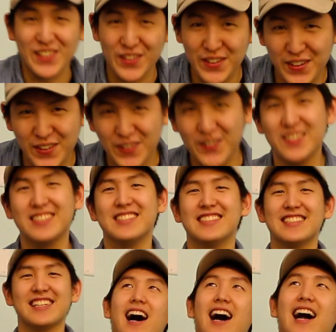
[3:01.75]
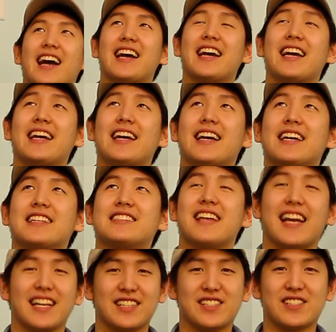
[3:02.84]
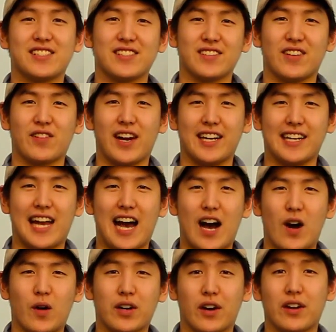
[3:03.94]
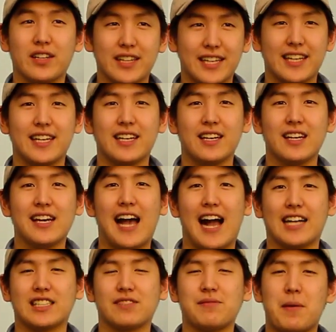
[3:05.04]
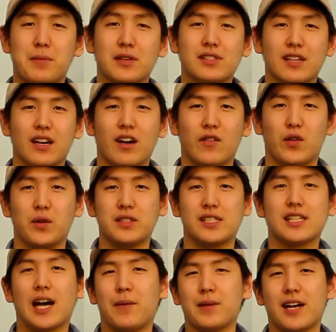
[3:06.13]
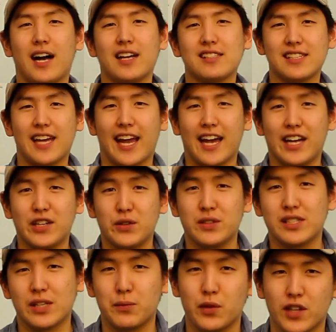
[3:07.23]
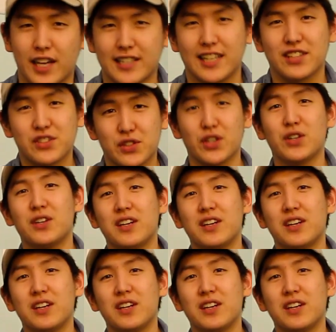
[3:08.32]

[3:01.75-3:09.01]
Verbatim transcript: You. I dance right now, currently active members of UNC Kamikaze and UNC Moonlight Dance Crew.